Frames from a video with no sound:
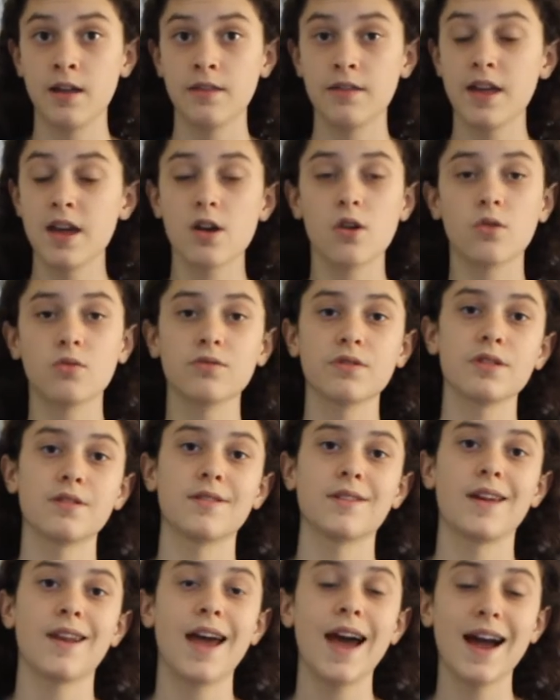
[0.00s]
They only
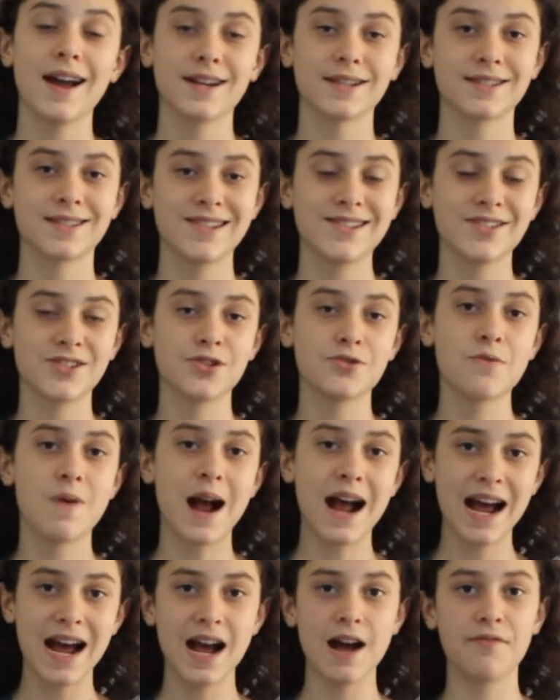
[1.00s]
get access to
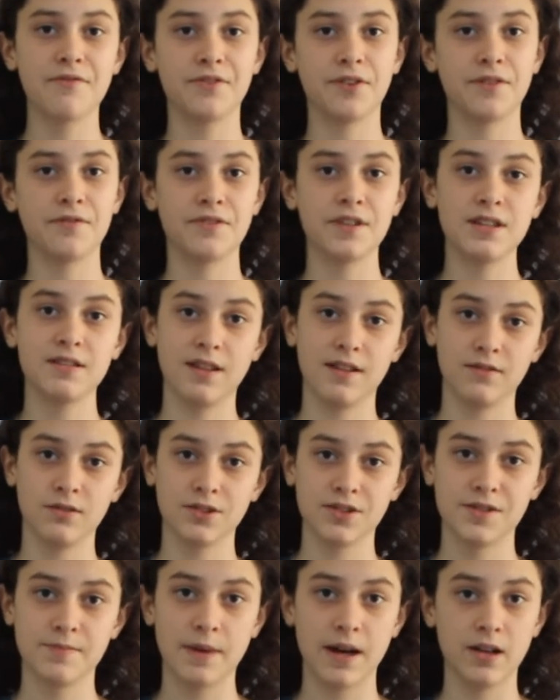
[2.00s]
half of the
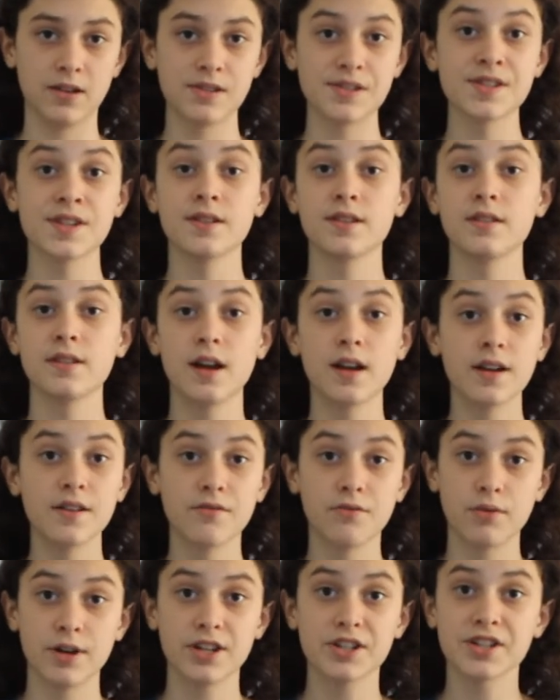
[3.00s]
leveled spells, none
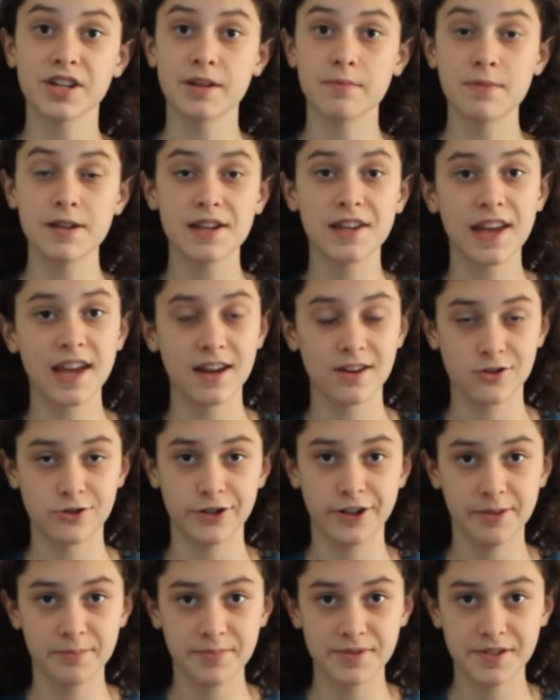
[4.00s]
of which can be
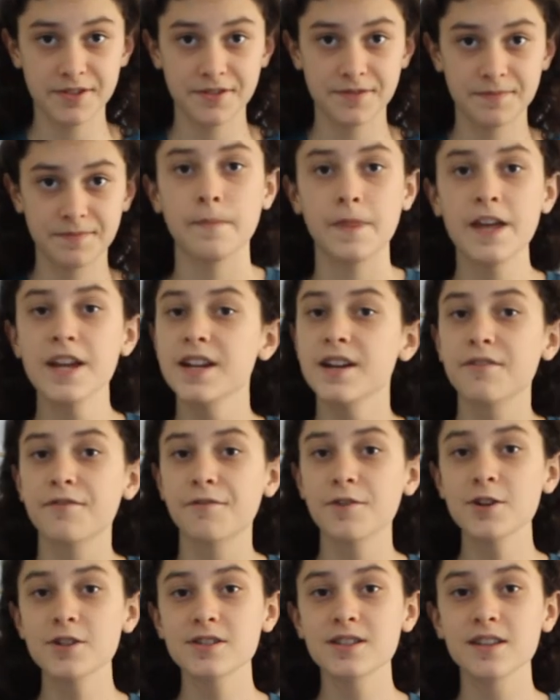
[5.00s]
cantrips. They get
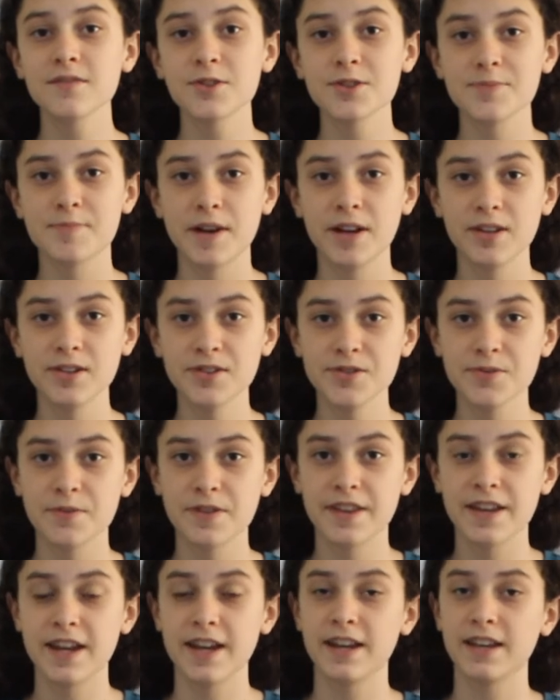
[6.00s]
first level spells
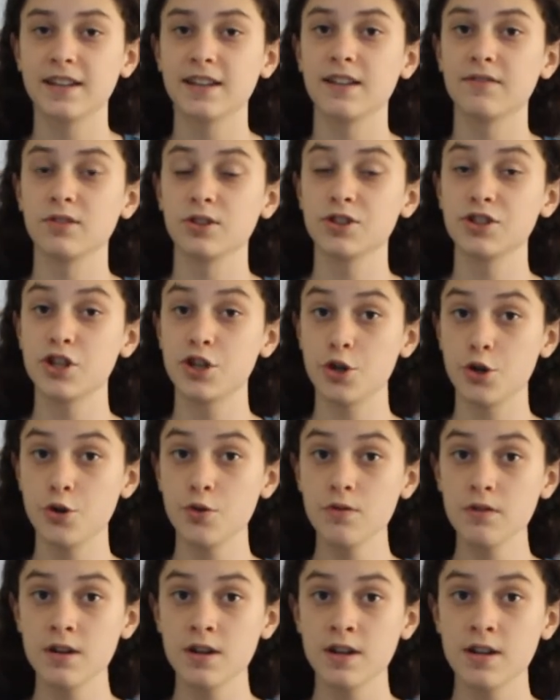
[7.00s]
when they hit level
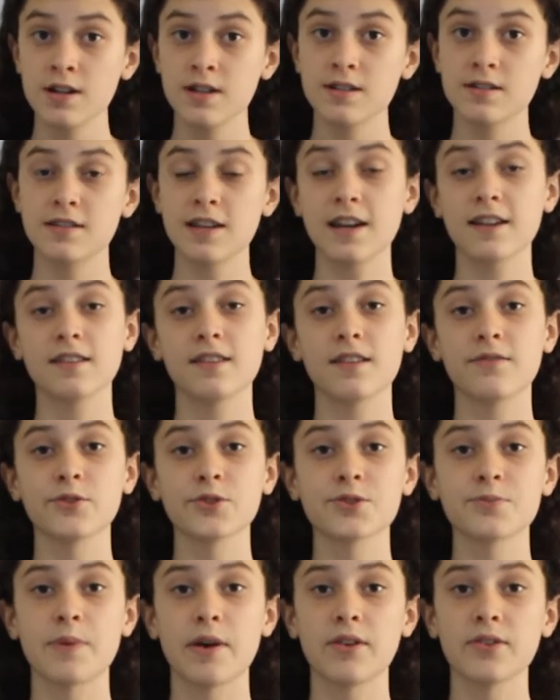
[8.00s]
2, second
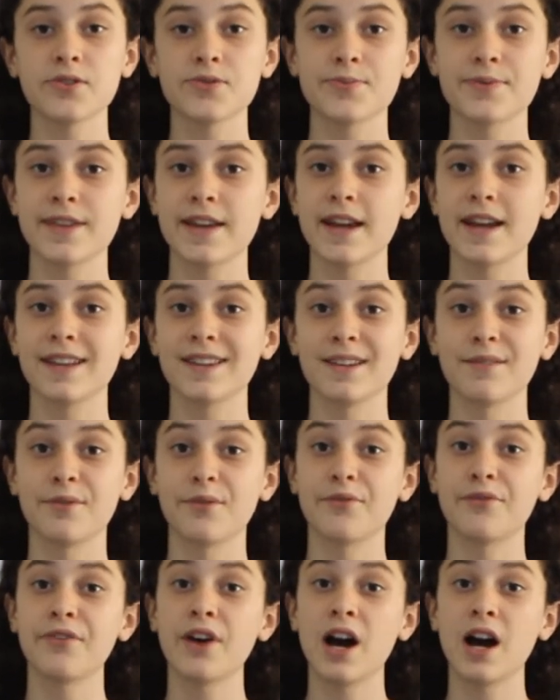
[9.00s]
level spells when they hit level
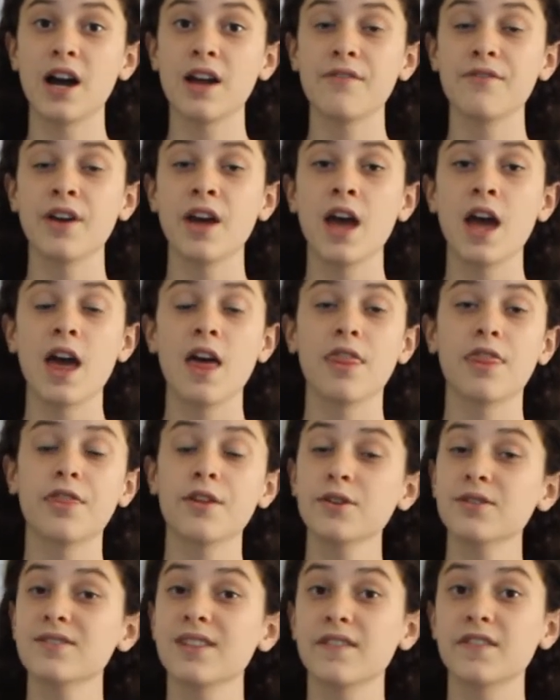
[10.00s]
5,
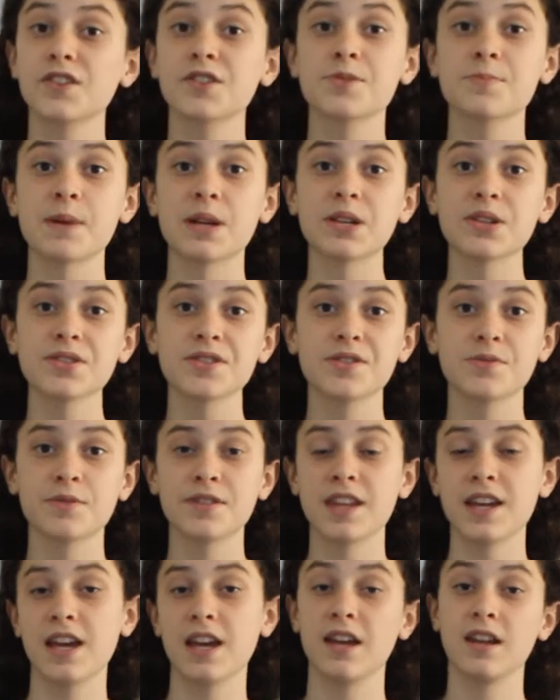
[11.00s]
third level spells
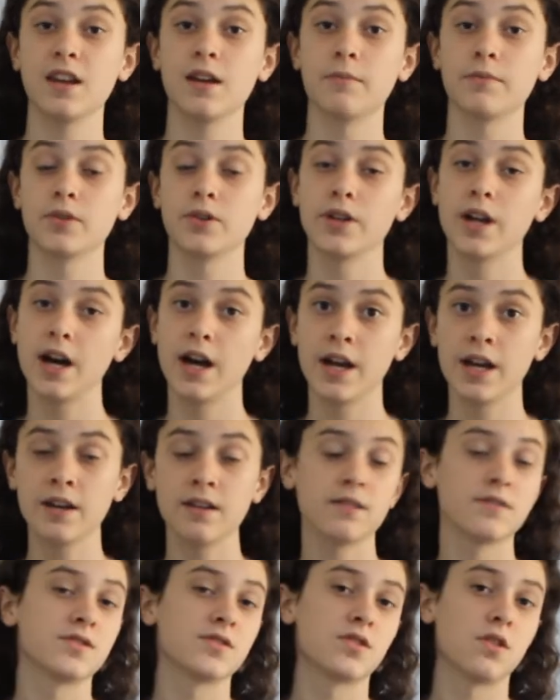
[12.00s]
when they hit number
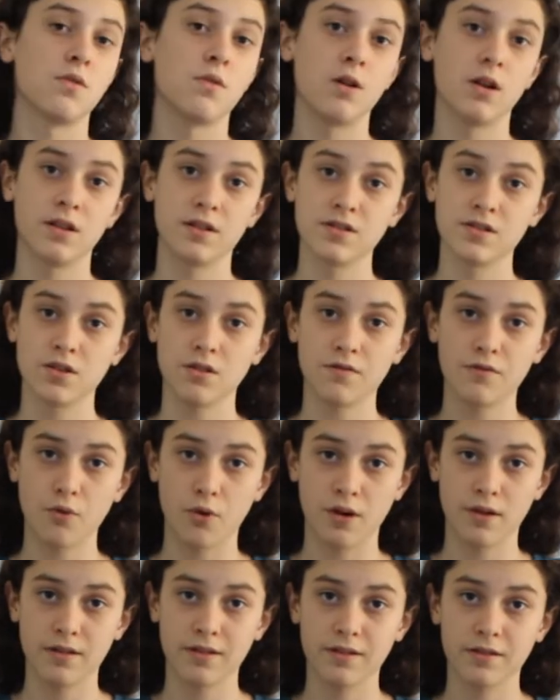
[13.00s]
9, and so on and so
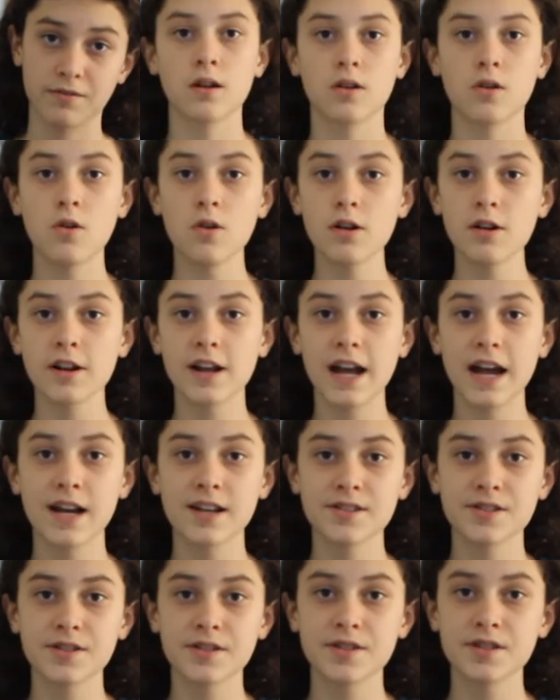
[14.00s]
forth.
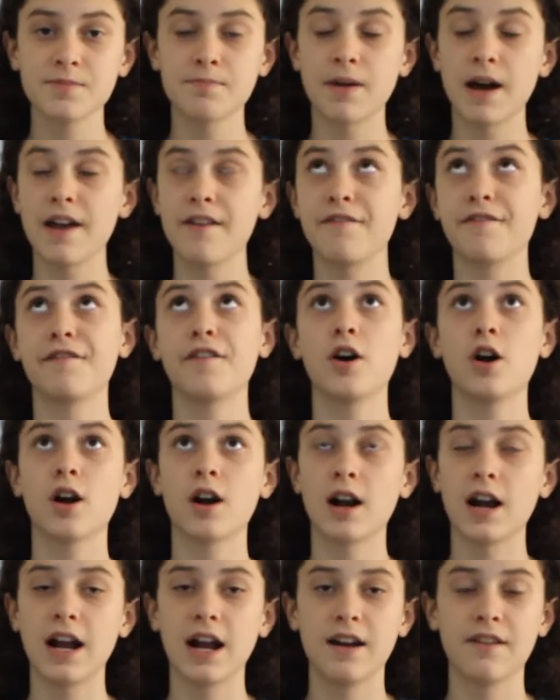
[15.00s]
Quartercasters by
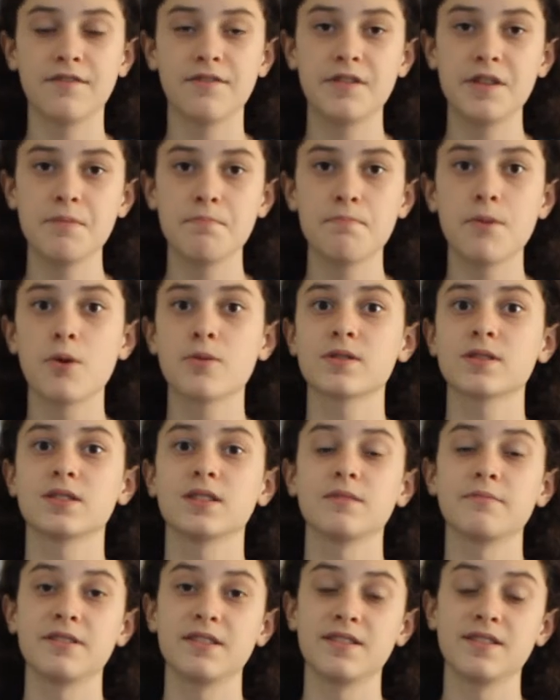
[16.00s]
far have the most
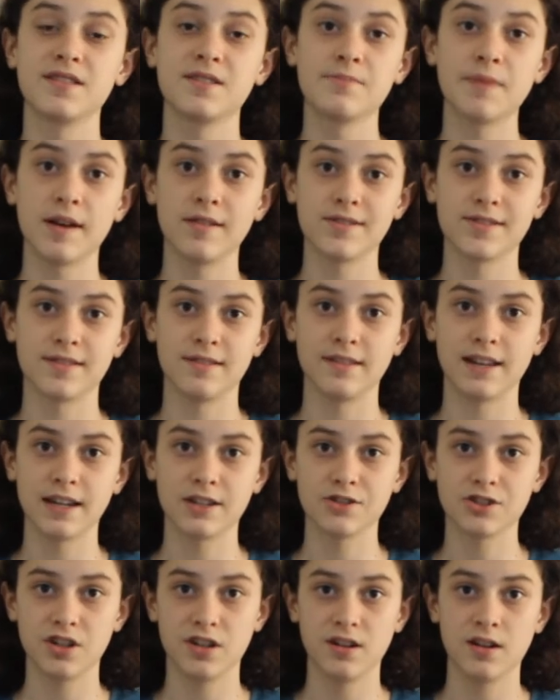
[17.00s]
limited spell
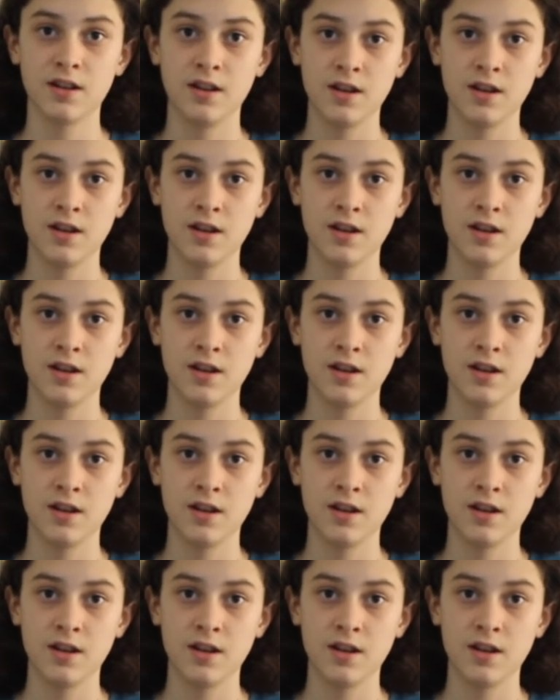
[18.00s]
selection.